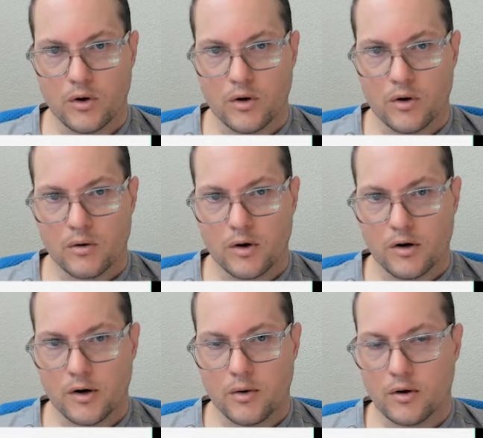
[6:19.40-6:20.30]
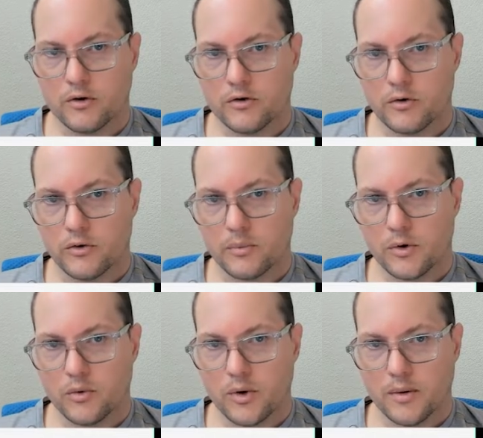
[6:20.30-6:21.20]
Okay, now we can choose
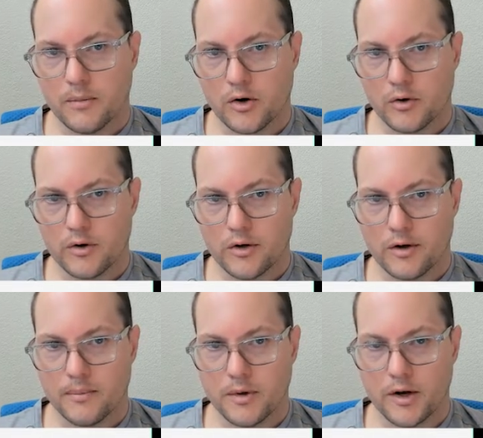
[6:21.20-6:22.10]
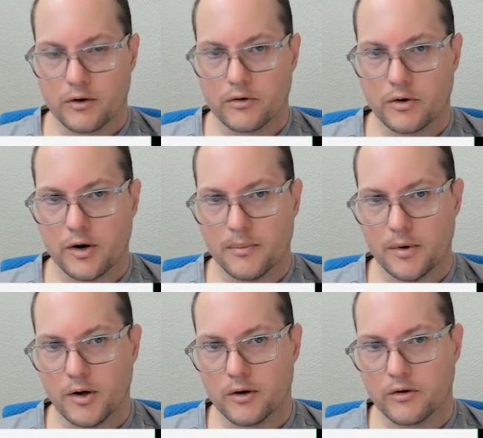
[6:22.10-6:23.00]
between moderately complex or
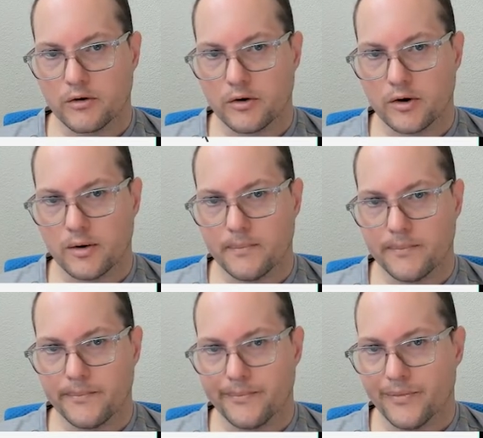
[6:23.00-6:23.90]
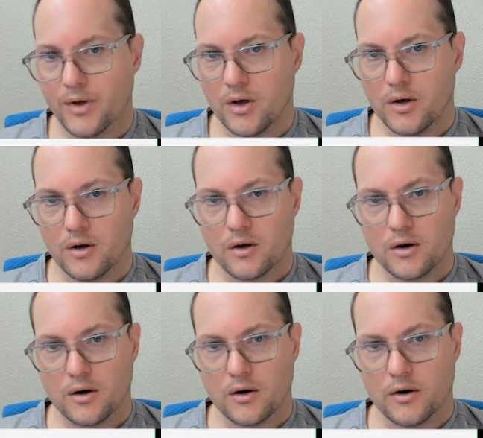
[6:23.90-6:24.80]
complex.
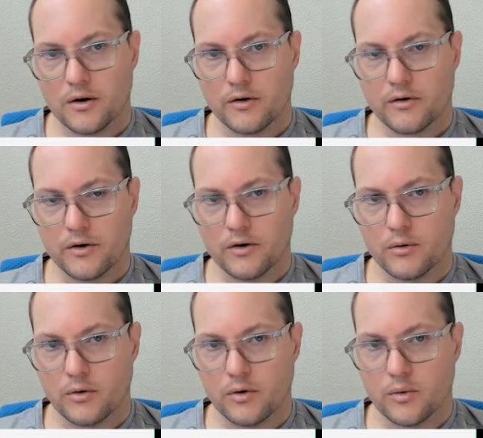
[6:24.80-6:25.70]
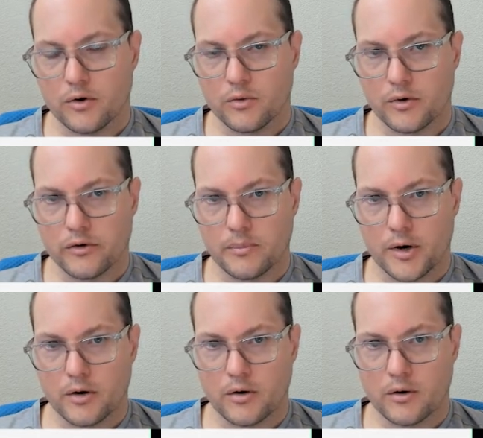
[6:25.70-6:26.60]
I honestly don't know which one's
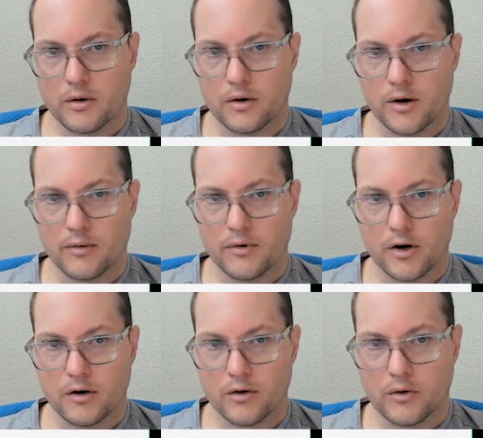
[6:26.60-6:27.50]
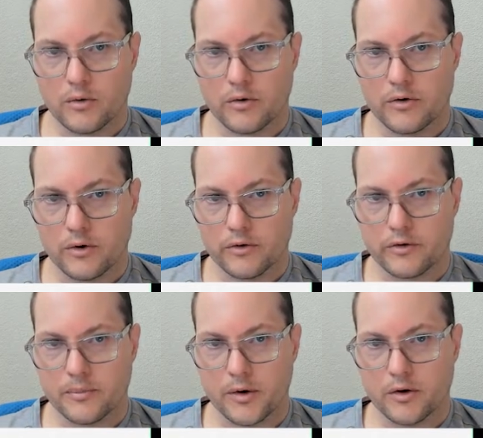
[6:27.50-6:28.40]
better. I've gotten good results from
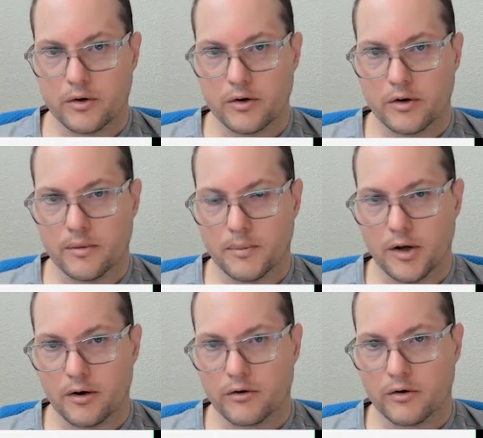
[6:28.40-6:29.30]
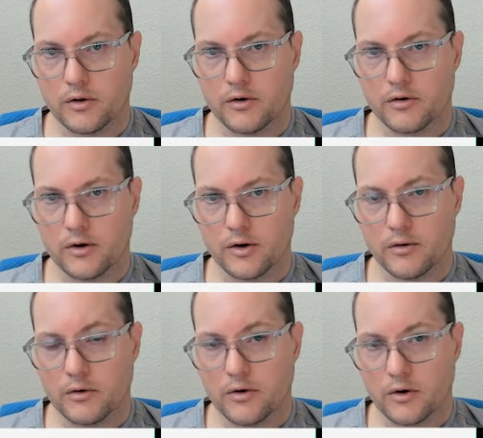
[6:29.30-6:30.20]
moderately complex on this kind of
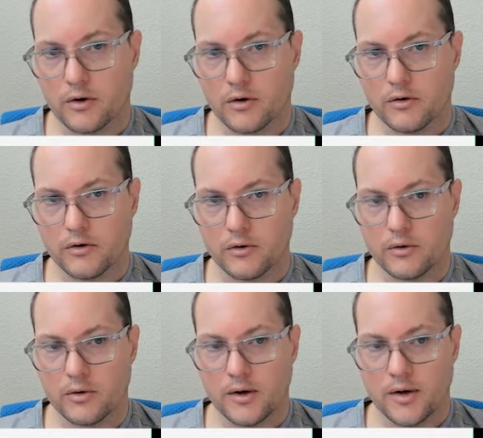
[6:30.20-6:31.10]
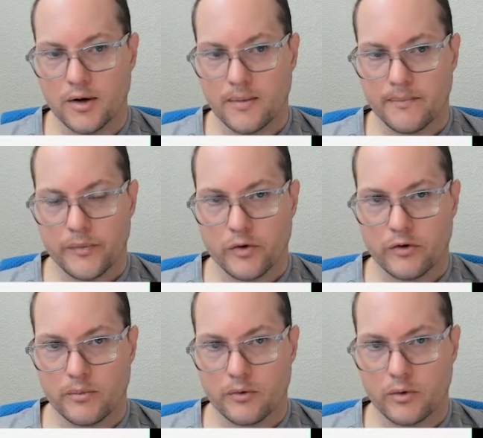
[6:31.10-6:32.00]
sticker, so it
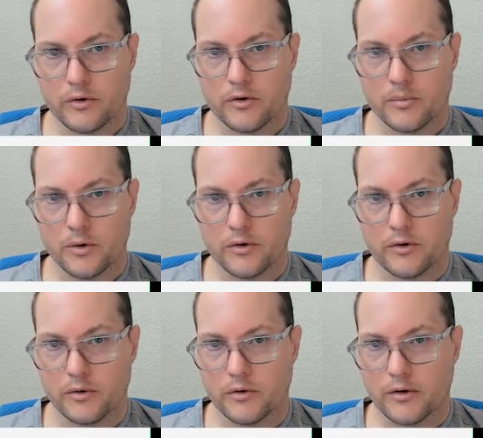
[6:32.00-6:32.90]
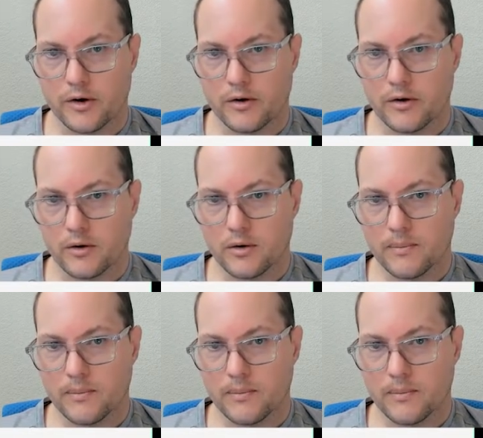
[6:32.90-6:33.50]
seems reasonable to use that here.